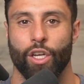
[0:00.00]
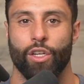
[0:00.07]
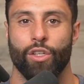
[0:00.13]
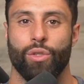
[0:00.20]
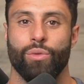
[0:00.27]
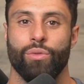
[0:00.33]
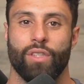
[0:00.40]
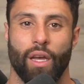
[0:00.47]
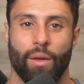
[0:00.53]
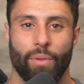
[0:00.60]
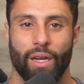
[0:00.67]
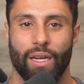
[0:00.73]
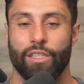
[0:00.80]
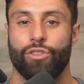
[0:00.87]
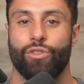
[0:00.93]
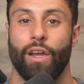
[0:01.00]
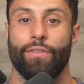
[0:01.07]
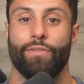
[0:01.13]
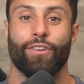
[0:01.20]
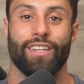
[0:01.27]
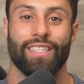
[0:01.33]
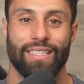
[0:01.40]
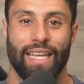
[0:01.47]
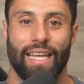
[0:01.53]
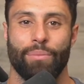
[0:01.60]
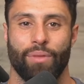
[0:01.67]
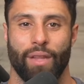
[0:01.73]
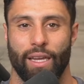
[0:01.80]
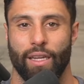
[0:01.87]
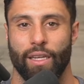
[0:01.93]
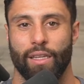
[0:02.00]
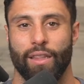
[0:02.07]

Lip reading: to somebody. It's great for estate planning.